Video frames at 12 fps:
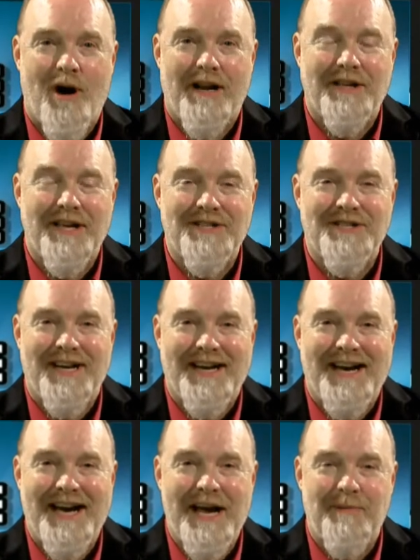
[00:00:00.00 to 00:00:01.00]
of this. Uh,
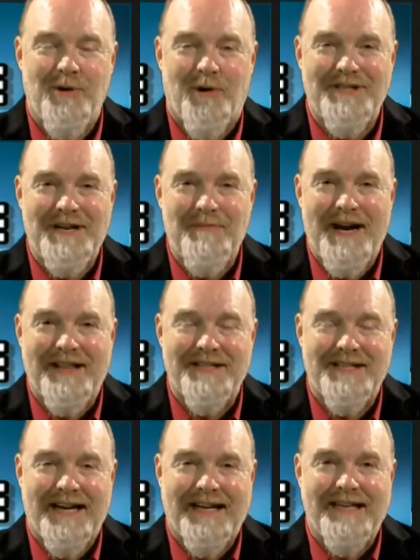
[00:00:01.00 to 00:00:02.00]
I am Noel T. Manning II.
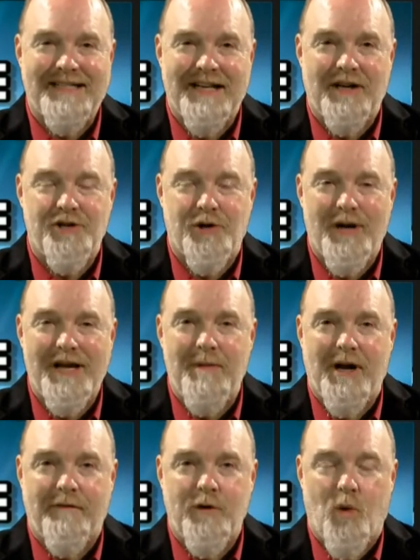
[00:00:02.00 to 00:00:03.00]
Send us your
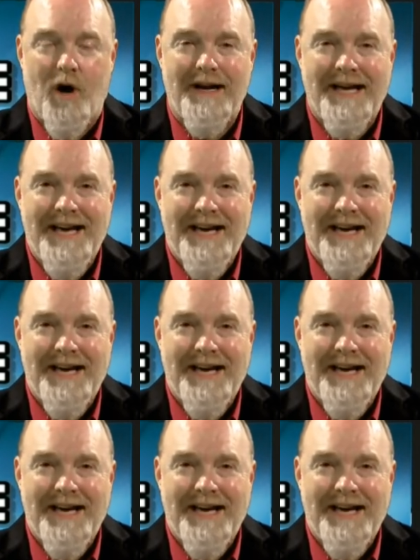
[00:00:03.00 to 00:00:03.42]
email if you want,